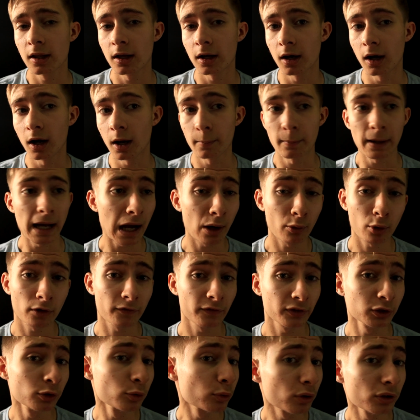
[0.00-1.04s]
However,
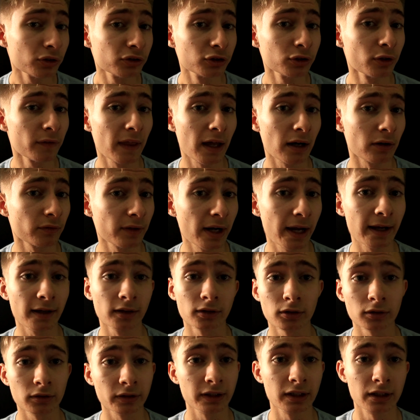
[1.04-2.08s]
you could do that
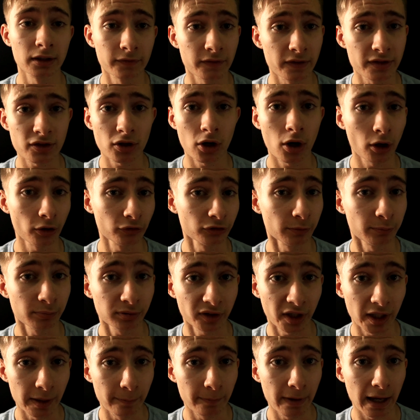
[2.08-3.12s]
regularly if it's hard to
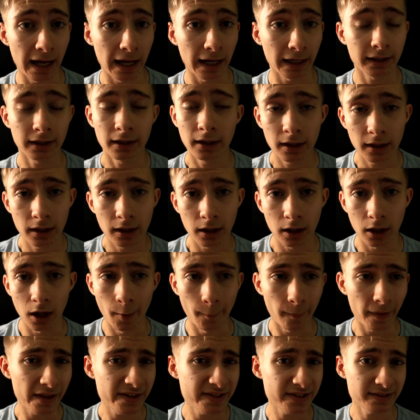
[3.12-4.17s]
play back.
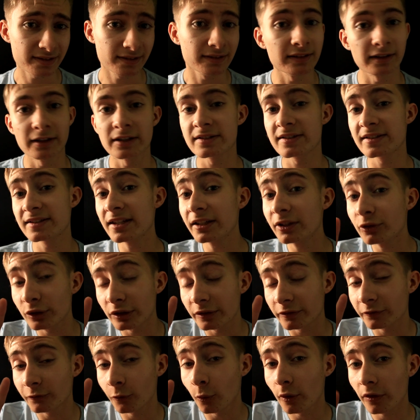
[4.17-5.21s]
That's a secret
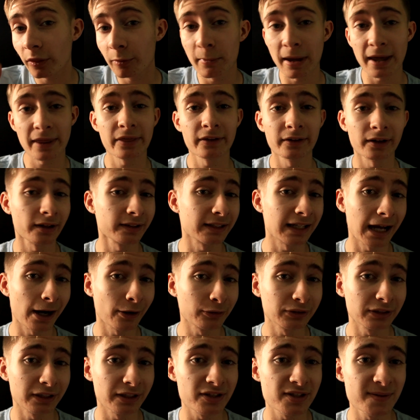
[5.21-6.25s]
fourth method on how
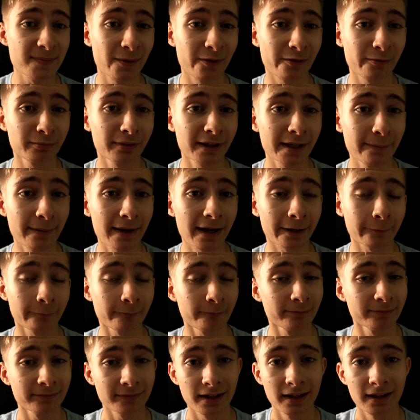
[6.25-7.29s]
to get smooth playback.
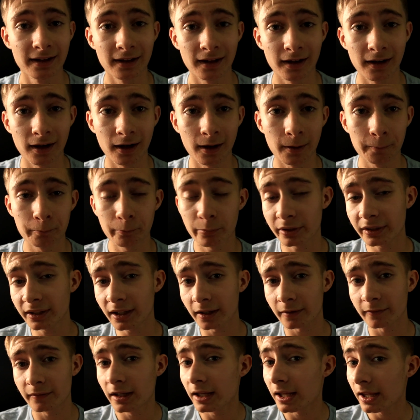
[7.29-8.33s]
But
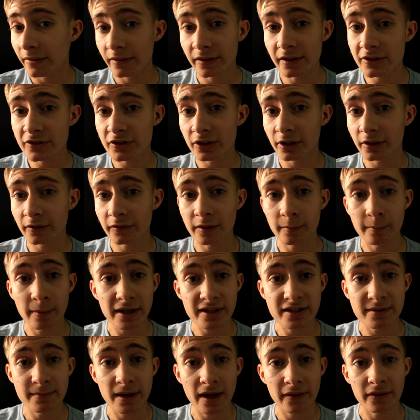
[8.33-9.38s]
yeah, these are the
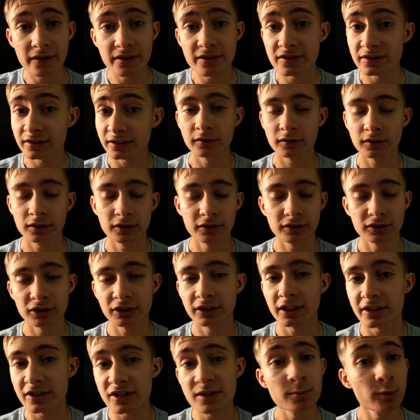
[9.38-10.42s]
best methods to
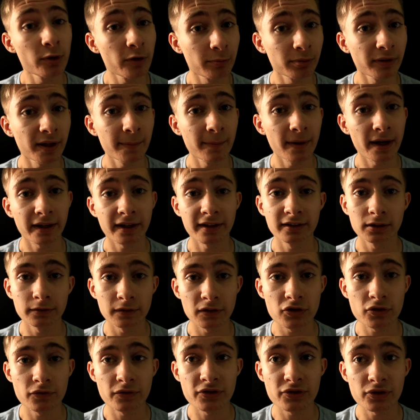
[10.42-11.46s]
get smooth playback in
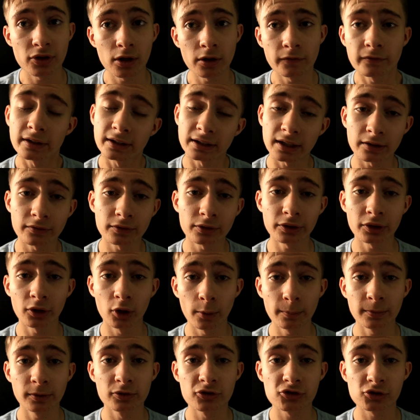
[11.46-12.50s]
Davinci Resolve, and I really
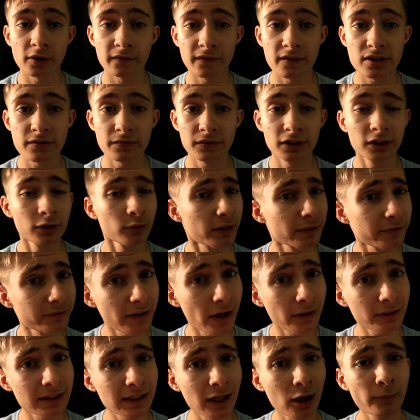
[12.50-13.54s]
hope you enjoyed this video and
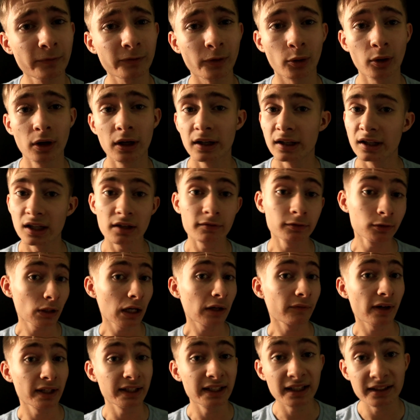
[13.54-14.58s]
found it helpful. If you
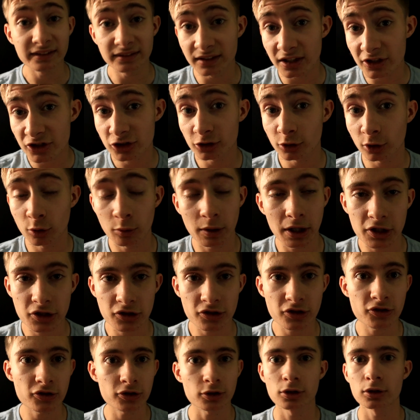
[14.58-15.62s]
have any additional
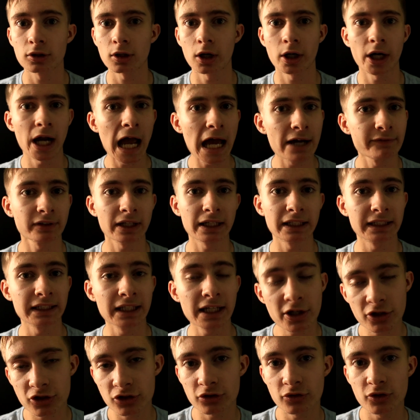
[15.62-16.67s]
questions or are having any
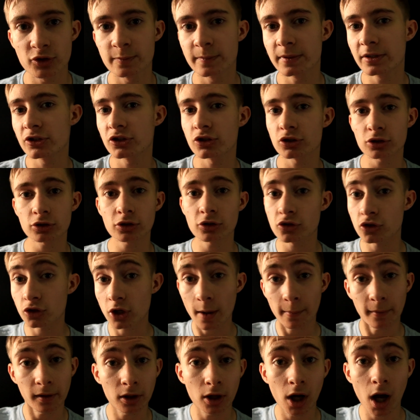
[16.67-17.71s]
issues, be sure to
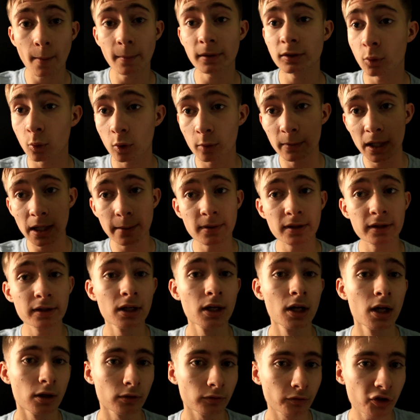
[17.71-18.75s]
drop a comment or maybe
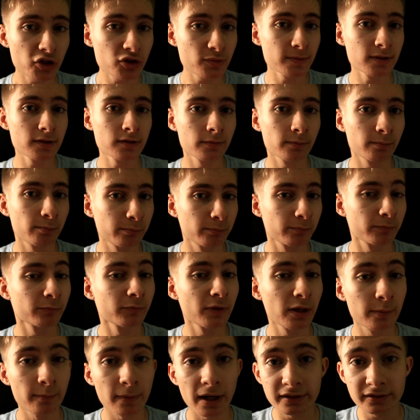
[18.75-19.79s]
reach me
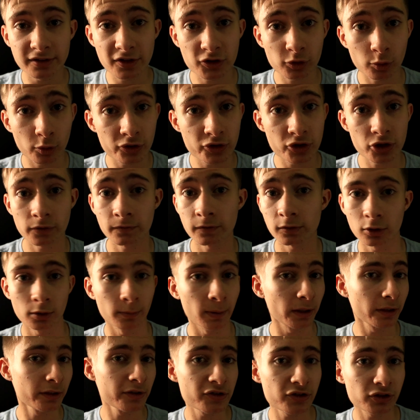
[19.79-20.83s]
in my Discord server or my
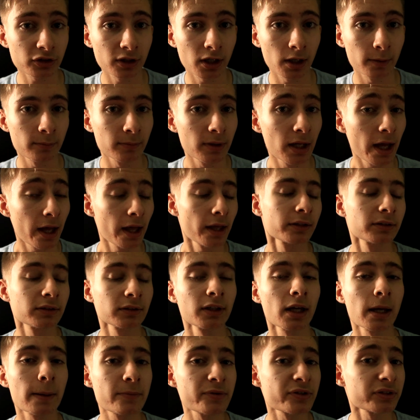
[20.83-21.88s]
Instagram
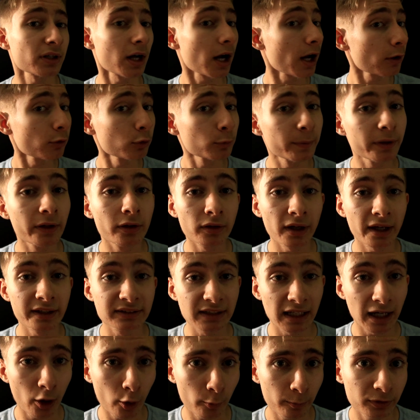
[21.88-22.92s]
DMs, and I would be glad to
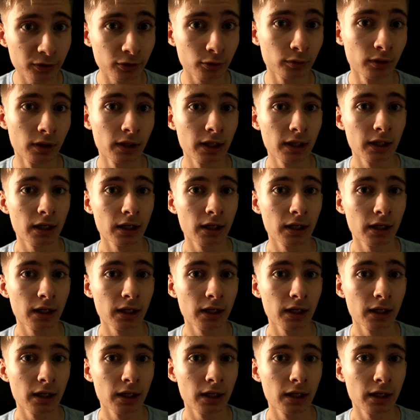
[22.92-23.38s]
help you,